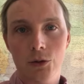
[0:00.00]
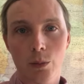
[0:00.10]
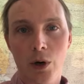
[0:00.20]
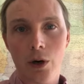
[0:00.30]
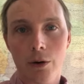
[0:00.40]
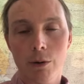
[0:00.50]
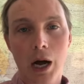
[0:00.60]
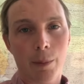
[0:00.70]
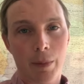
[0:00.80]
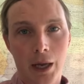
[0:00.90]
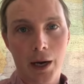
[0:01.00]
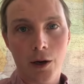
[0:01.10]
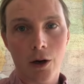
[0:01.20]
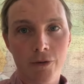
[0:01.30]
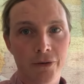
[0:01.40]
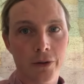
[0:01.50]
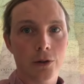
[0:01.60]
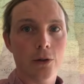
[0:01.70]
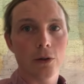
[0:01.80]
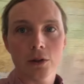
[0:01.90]
tomorrow I'm heading off
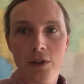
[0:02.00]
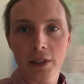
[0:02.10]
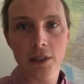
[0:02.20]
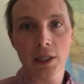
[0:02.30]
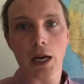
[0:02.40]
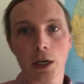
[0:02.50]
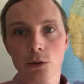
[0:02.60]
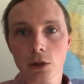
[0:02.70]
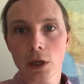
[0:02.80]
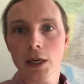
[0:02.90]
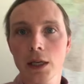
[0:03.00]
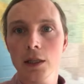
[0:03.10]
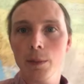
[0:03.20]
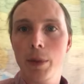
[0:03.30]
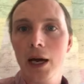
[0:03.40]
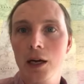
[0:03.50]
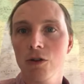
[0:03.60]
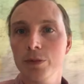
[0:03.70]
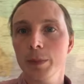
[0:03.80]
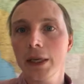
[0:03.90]
to this country in the back
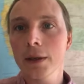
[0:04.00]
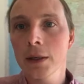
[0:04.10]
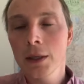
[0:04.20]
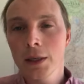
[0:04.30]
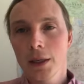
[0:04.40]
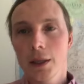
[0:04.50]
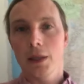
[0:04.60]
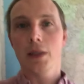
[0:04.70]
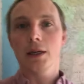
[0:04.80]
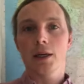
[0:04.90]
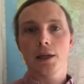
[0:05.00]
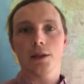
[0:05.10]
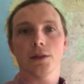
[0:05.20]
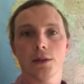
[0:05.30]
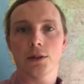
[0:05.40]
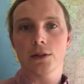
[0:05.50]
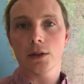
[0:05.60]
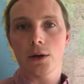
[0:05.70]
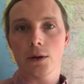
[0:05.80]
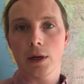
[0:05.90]
of me.
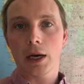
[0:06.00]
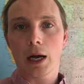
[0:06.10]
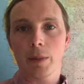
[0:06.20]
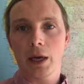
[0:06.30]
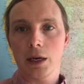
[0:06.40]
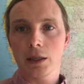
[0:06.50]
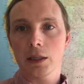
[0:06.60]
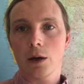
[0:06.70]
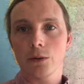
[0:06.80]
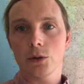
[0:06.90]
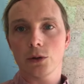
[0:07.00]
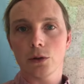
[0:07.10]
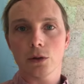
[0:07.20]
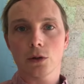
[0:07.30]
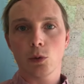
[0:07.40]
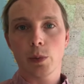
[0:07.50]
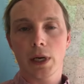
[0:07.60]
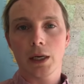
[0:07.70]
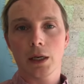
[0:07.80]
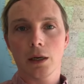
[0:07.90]
So I'm heading down to
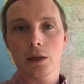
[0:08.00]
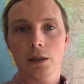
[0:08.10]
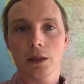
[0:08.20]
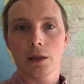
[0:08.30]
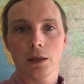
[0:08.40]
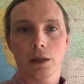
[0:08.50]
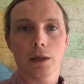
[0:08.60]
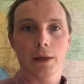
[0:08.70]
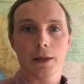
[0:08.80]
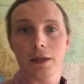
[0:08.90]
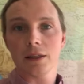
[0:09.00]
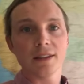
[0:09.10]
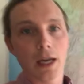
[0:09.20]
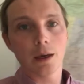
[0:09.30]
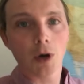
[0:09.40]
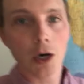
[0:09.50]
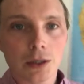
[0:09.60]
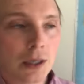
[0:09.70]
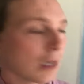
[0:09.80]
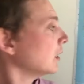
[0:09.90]
Copenhagen in
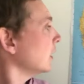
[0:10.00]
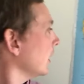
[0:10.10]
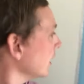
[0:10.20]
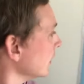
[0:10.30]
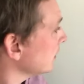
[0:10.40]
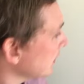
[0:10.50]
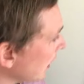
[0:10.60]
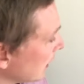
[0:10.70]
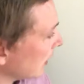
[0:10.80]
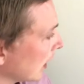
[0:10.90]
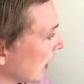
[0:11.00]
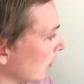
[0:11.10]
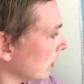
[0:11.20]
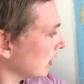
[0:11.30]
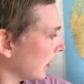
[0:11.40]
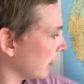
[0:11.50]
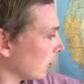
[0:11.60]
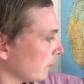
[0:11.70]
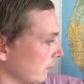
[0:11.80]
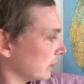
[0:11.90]
Denmark, and then I will head
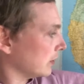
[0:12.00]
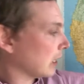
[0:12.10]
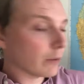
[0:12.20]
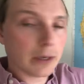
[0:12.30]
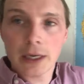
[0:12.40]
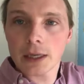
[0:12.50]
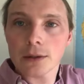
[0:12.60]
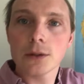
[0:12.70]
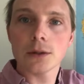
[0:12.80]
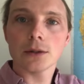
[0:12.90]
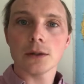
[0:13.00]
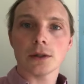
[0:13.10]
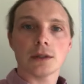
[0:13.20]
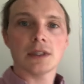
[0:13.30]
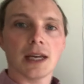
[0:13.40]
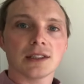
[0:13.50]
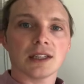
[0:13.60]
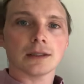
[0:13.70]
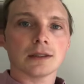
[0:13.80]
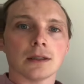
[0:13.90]
off down here to
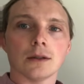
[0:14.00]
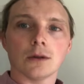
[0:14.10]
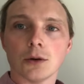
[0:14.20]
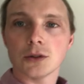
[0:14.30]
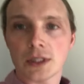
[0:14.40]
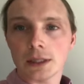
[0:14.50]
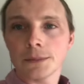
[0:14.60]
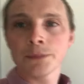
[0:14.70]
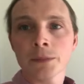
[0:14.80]
Texas, Austin.